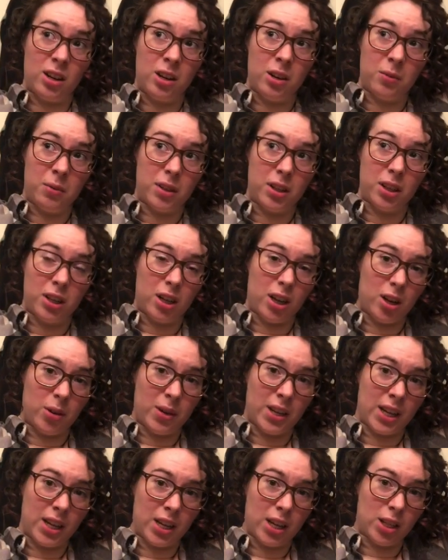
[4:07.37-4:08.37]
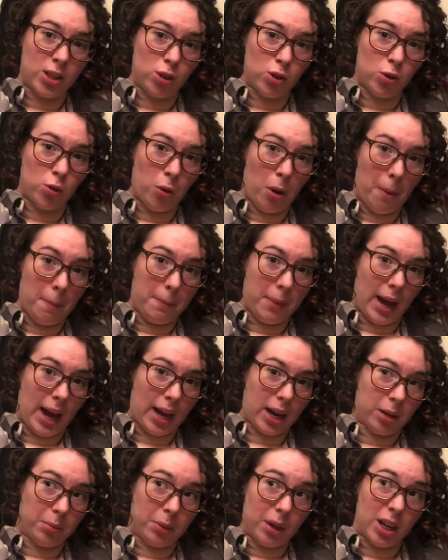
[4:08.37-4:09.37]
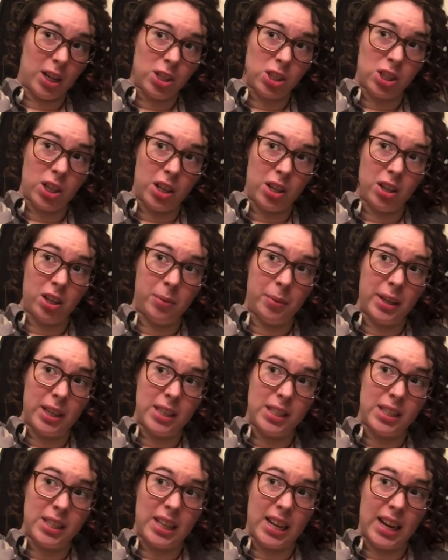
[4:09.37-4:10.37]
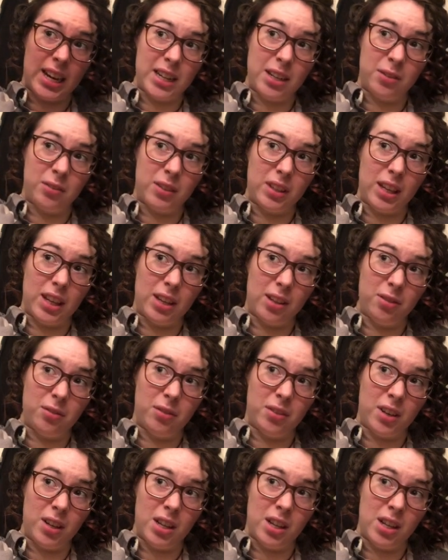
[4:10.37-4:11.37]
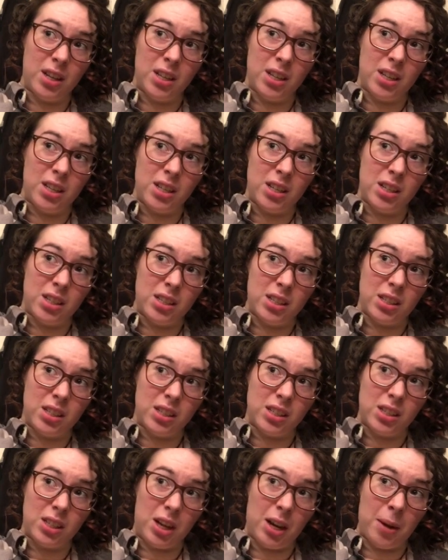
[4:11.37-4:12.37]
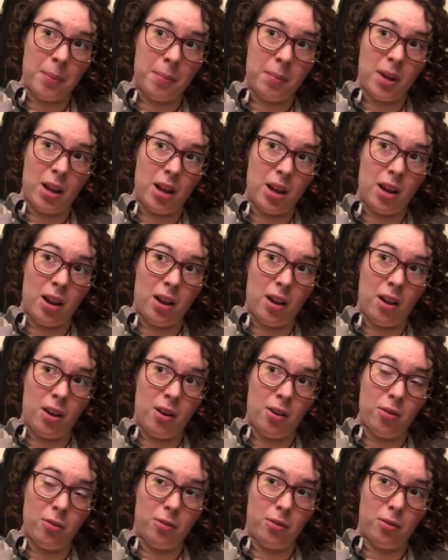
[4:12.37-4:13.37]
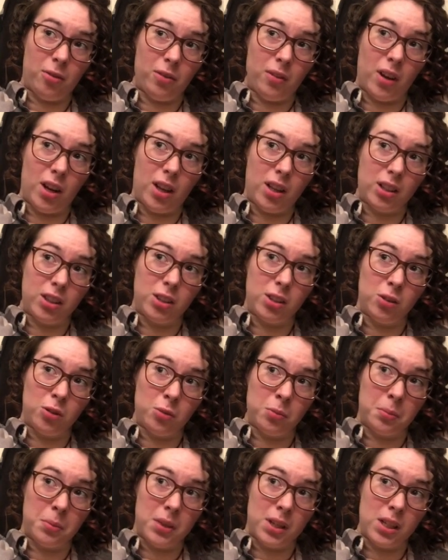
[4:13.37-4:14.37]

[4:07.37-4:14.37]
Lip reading: We're going to back brush a little bit to kind of give some volume.